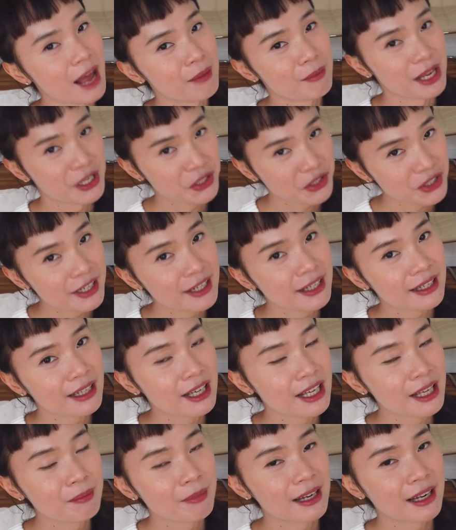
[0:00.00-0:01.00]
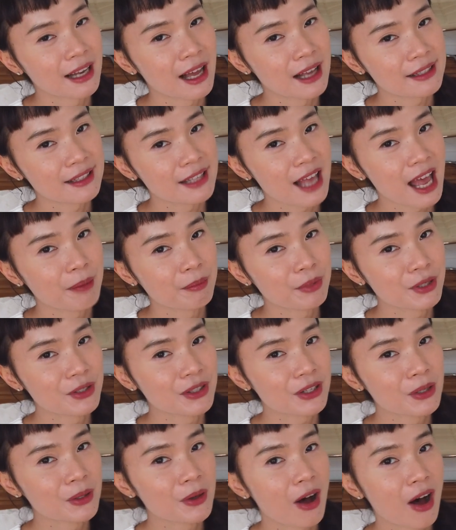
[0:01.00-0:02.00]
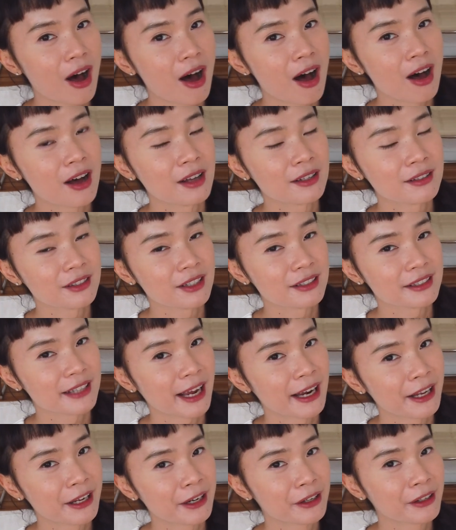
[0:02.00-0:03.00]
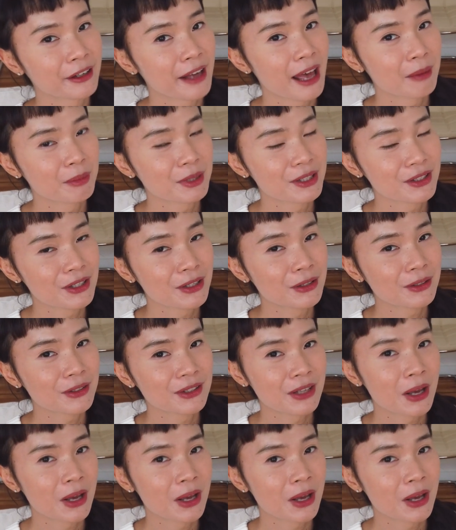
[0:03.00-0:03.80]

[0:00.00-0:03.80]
I mentioned it in my last episode on the dilator episode.